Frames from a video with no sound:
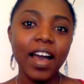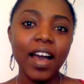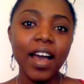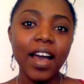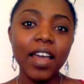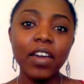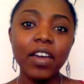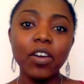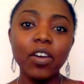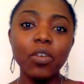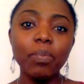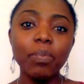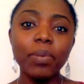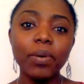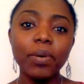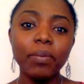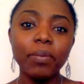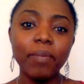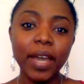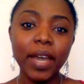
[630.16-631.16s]
I hope
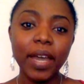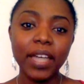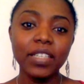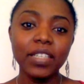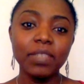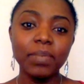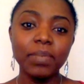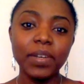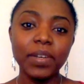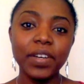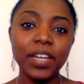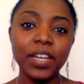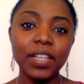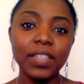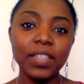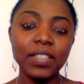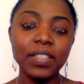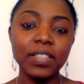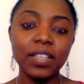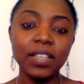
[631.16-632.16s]
my
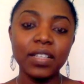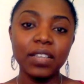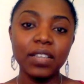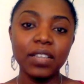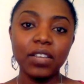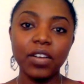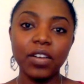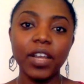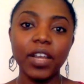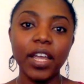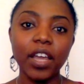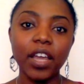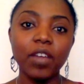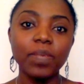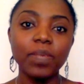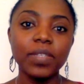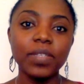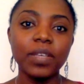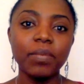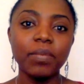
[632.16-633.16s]
experience is going to
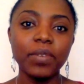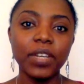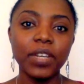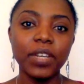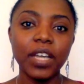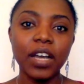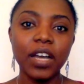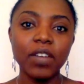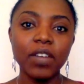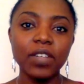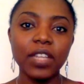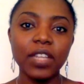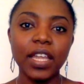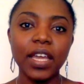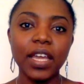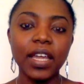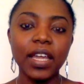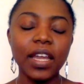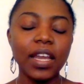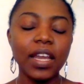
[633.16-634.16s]
help somebody out
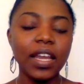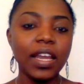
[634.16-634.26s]
there.